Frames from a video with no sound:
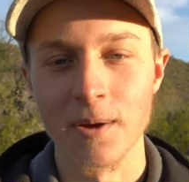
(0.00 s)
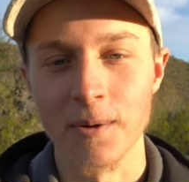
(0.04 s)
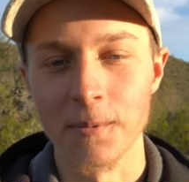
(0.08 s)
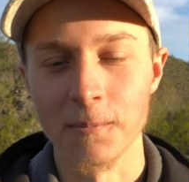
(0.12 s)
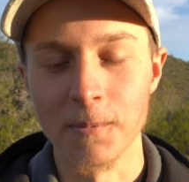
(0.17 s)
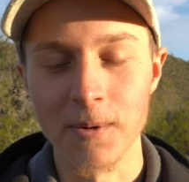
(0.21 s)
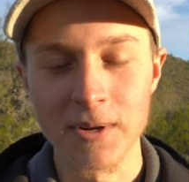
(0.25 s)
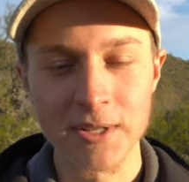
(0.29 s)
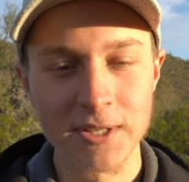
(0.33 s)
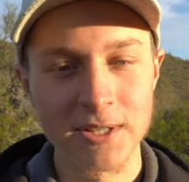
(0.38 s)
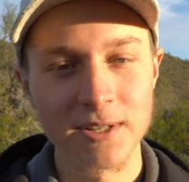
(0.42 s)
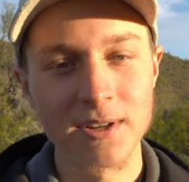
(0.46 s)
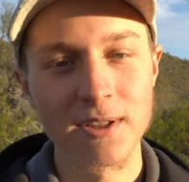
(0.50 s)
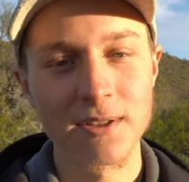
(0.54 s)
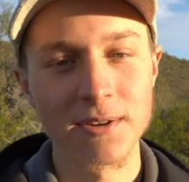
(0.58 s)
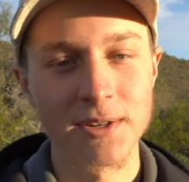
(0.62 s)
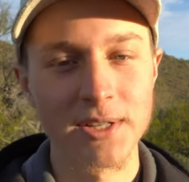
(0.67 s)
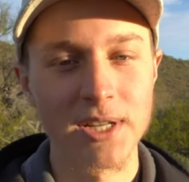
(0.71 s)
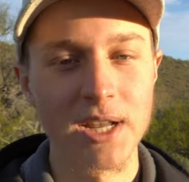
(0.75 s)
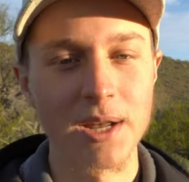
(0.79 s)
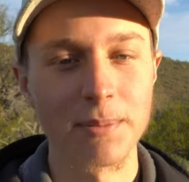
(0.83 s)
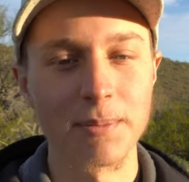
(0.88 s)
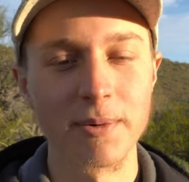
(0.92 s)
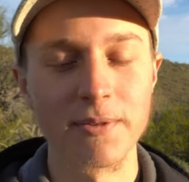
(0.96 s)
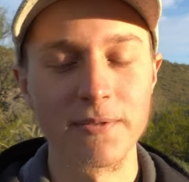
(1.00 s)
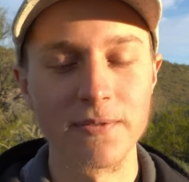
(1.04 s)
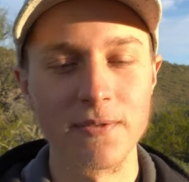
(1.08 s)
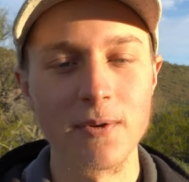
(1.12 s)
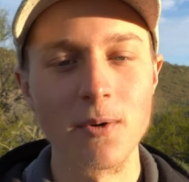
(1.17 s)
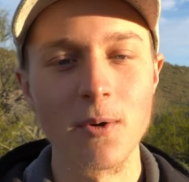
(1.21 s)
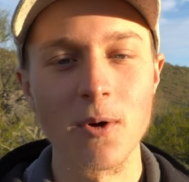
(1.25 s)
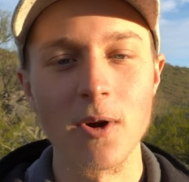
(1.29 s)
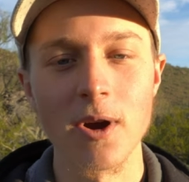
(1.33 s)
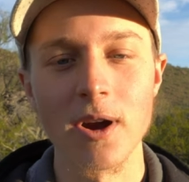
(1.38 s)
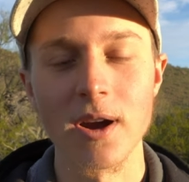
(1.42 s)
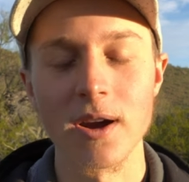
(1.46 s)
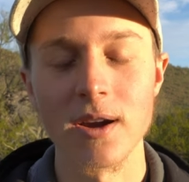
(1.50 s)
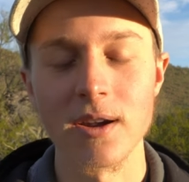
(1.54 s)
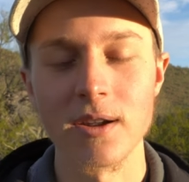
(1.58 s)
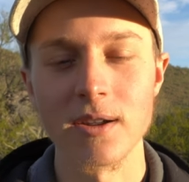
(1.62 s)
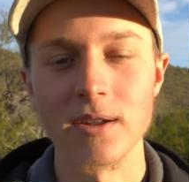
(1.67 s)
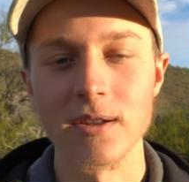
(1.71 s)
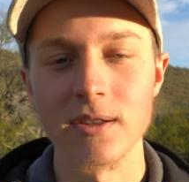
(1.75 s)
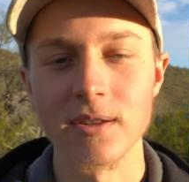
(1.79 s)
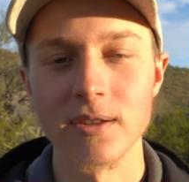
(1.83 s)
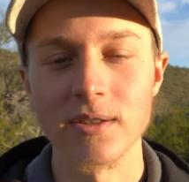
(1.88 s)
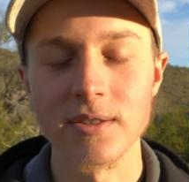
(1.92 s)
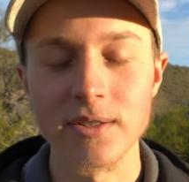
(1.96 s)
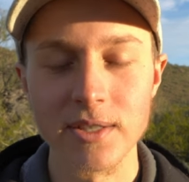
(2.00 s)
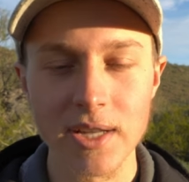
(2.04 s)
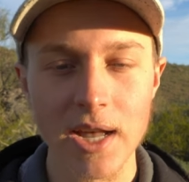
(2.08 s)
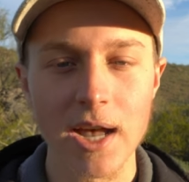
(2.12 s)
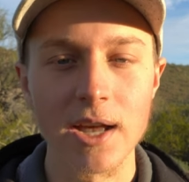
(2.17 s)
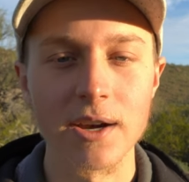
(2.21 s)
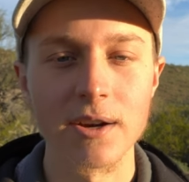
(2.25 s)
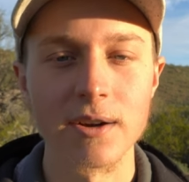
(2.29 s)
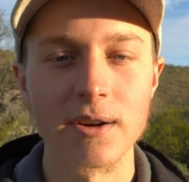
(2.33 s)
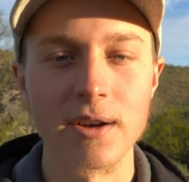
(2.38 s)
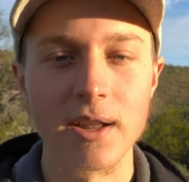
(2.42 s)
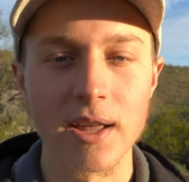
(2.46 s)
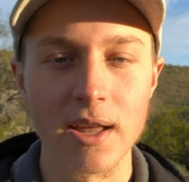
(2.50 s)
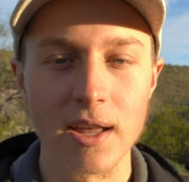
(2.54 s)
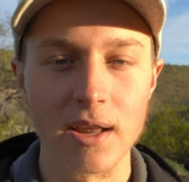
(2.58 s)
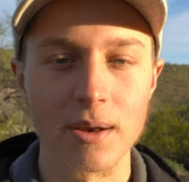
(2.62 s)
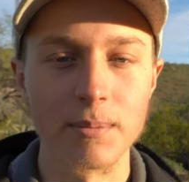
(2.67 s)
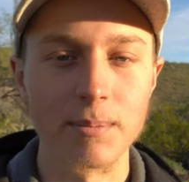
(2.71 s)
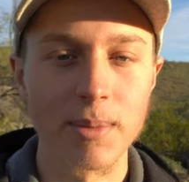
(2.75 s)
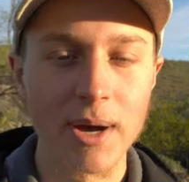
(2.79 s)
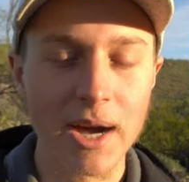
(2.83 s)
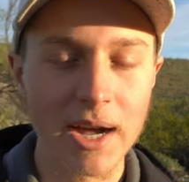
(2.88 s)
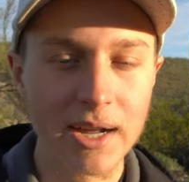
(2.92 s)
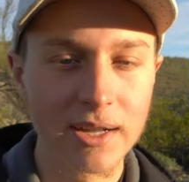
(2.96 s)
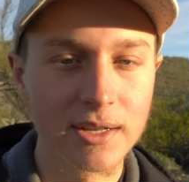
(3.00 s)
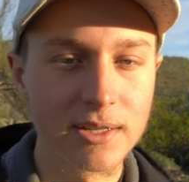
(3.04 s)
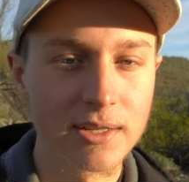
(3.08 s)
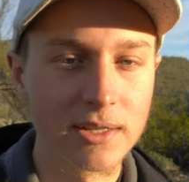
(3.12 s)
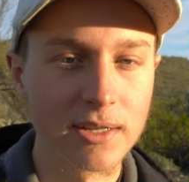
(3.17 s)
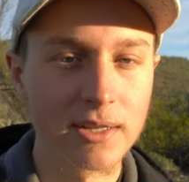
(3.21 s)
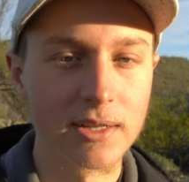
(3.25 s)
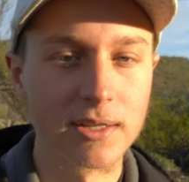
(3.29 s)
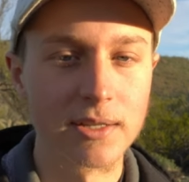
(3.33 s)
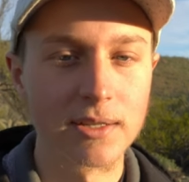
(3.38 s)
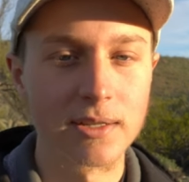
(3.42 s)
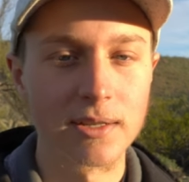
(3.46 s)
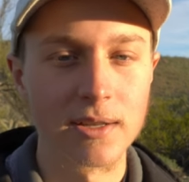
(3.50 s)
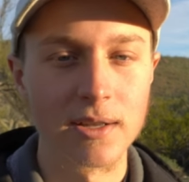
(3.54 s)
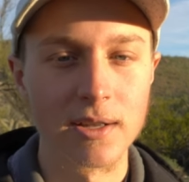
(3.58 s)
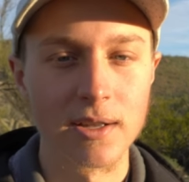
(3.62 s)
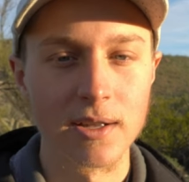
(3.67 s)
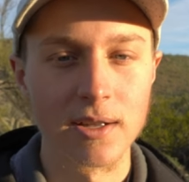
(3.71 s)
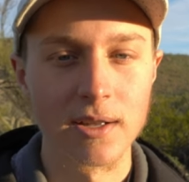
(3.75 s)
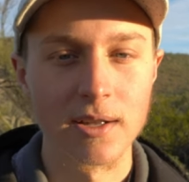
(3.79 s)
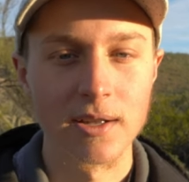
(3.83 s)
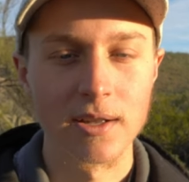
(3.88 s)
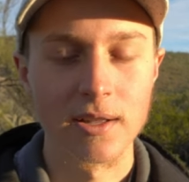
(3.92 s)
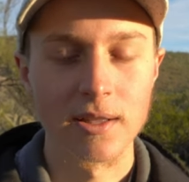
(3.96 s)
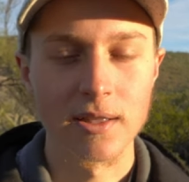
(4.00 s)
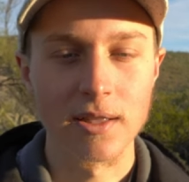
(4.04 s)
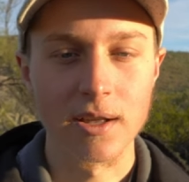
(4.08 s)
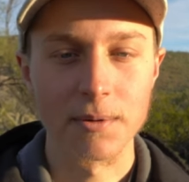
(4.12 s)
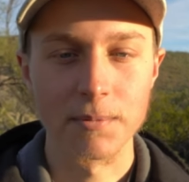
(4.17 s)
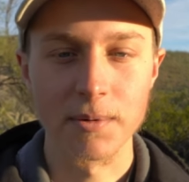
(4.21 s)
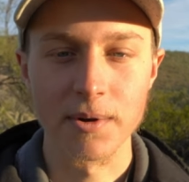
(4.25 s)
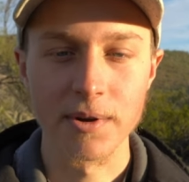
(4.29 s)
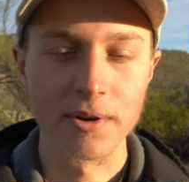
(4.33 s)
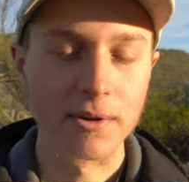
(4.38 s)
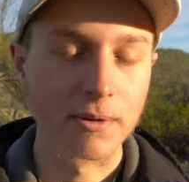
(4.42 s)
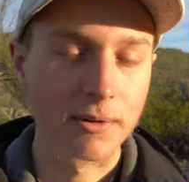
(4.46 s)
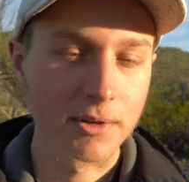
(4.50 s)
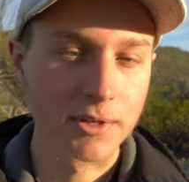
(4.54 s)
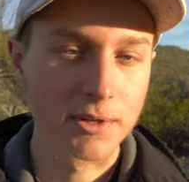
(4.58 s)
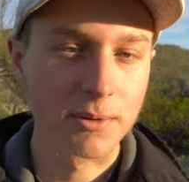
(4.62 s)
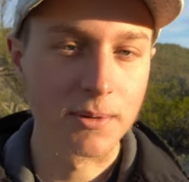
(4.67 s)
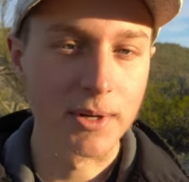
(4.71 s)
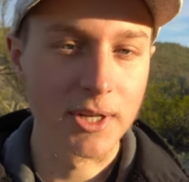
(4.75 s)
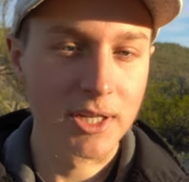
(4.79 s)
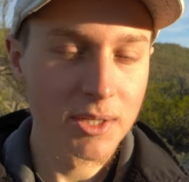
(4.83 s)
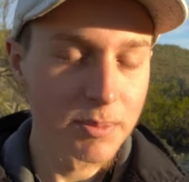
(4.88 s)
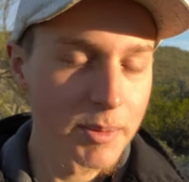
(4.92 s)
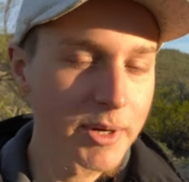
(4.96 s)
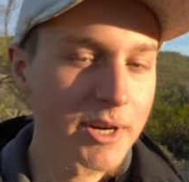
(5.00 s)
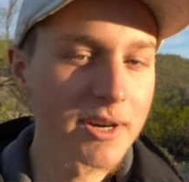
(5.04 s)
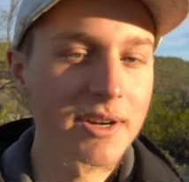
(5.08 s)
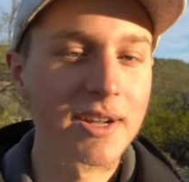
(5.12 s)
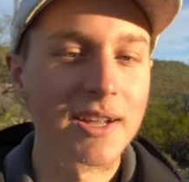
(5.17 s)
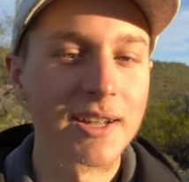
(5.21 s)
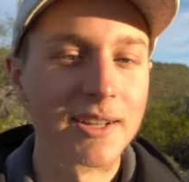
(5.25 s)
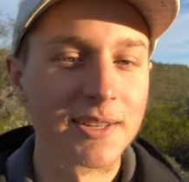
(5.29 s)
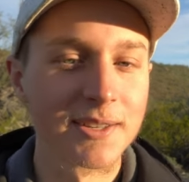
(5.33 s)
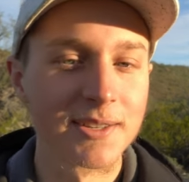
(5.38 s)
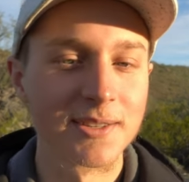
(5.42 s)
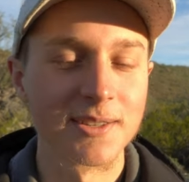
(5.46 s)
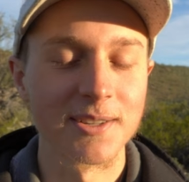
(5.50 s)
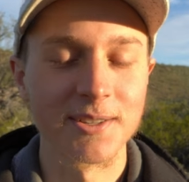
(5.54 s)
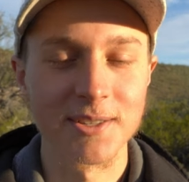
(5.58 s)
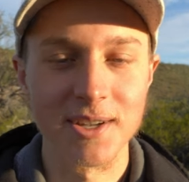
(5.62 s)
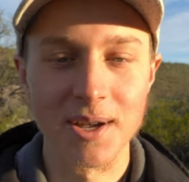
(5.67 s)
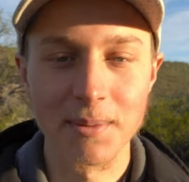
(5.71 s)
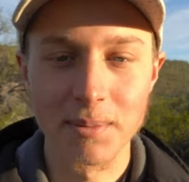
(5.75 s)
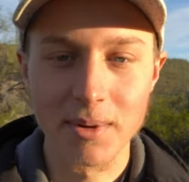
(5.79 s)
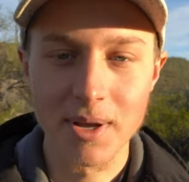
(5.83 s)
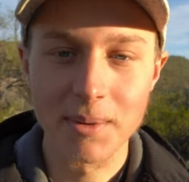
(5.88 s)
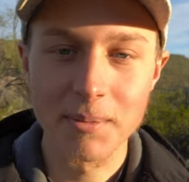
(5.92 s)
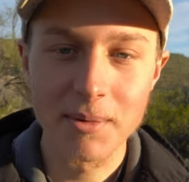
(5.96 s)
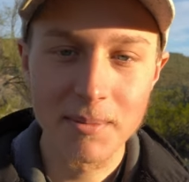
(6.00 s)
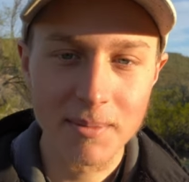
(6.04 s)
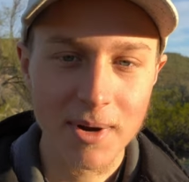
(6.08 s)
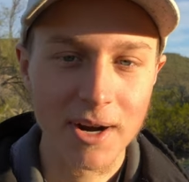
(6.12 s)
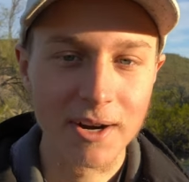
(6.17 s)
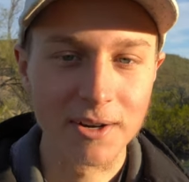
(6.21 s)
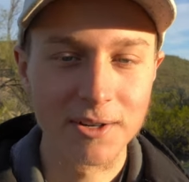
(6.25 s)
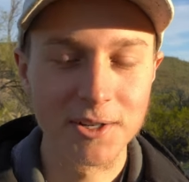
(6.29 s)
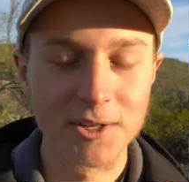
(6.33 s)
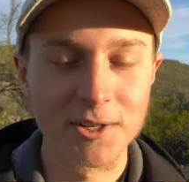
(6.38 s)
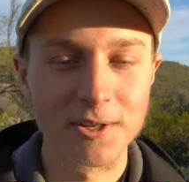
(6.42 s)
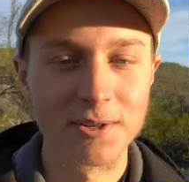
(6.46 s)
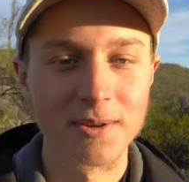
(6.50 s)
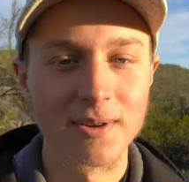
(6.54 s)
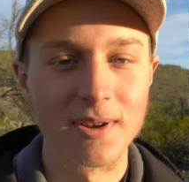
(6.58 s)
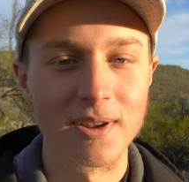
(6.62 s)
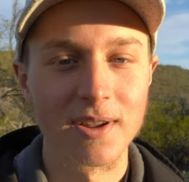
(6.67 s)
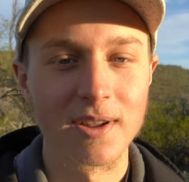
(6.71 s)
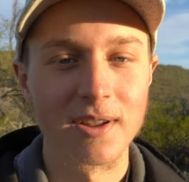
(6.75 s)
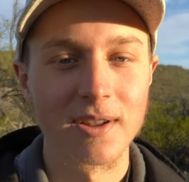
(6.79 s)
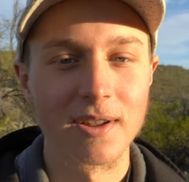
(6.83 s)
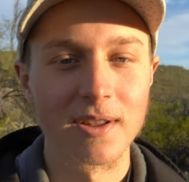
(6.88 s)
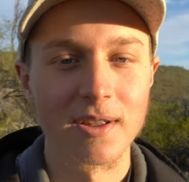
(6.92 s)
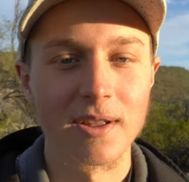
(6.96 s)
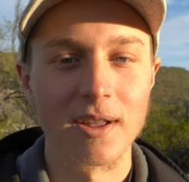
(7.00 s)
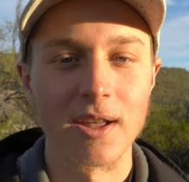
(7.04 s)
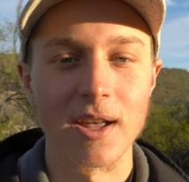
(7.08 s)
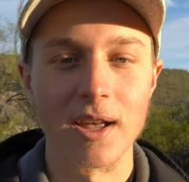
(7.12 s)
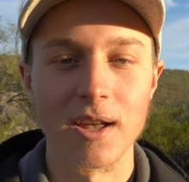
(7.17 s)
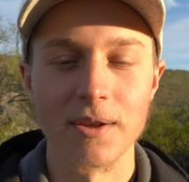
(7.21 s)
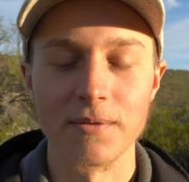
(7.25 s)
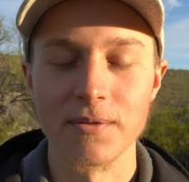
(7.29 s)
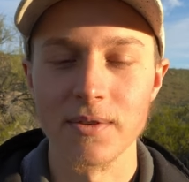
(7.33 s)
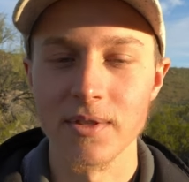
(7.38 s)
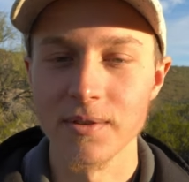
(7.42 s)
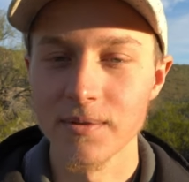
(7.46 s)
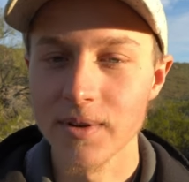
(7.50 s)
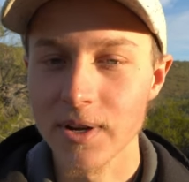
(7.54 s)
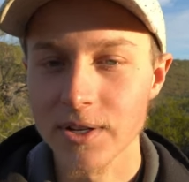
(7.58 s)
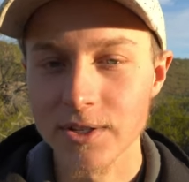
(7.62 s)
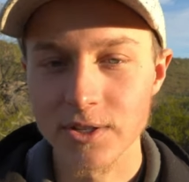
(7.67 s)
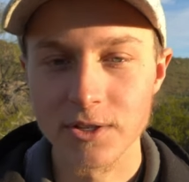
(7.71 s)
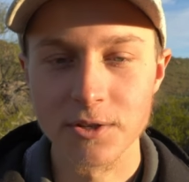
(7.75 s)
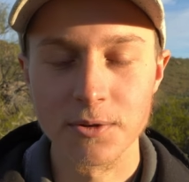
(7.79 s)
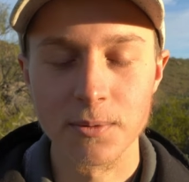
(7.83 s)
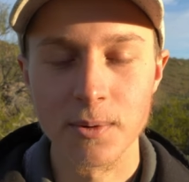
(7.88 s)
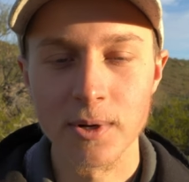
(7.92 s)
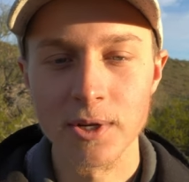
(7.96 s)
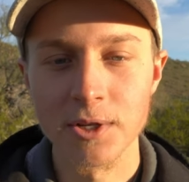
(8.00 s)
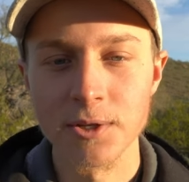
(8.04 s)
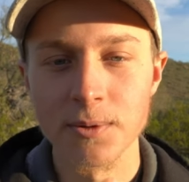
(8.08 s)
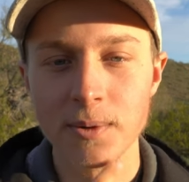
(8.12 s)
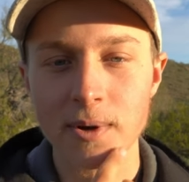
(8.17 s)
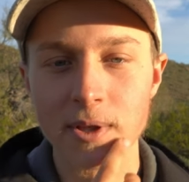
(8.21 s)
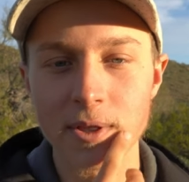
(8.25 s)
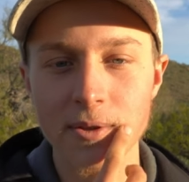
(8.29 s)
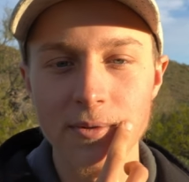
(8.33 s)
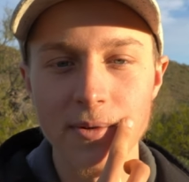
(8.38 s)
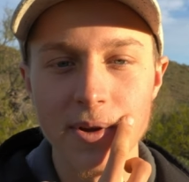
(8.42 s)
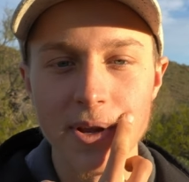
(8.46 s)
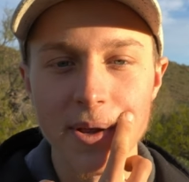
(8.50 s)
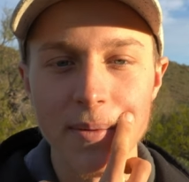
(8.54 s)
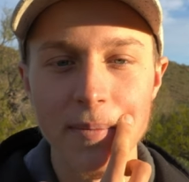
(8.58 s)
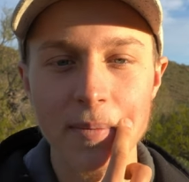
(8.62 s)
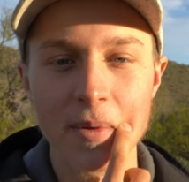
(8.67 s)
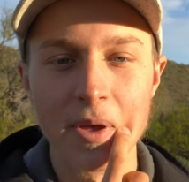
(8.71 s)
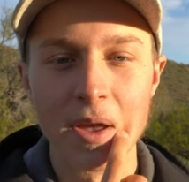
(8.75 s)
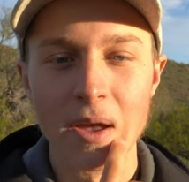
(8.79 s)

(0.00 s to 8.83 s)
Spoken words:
What is another tip for Saturn in Pisces that we're going to experience this upcoming March and for the rest of 2023?